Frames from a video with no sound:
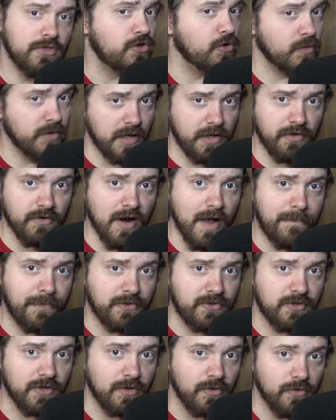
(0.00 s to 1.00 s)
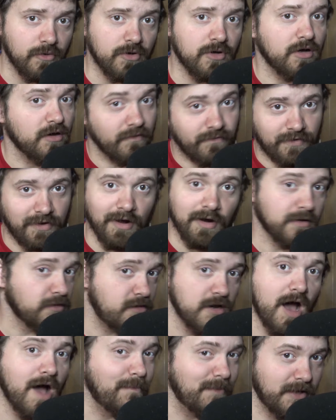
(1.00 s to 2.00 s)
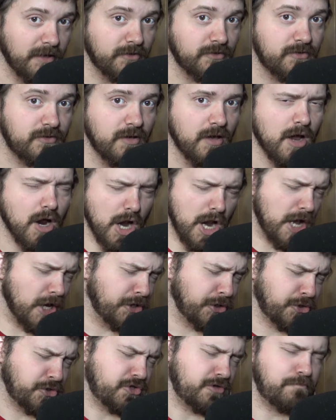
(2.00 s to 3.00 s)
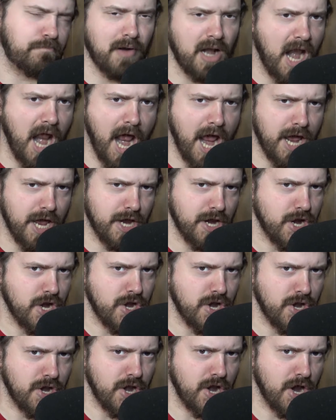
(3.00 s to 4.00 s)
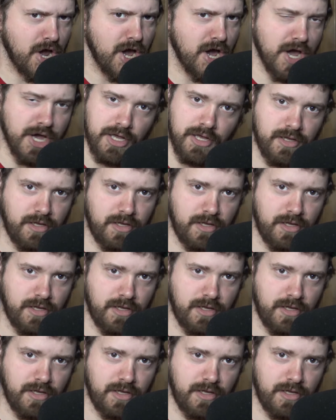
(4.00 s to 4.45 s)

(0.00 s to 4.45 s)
to another episode of Car Topics Explained. Is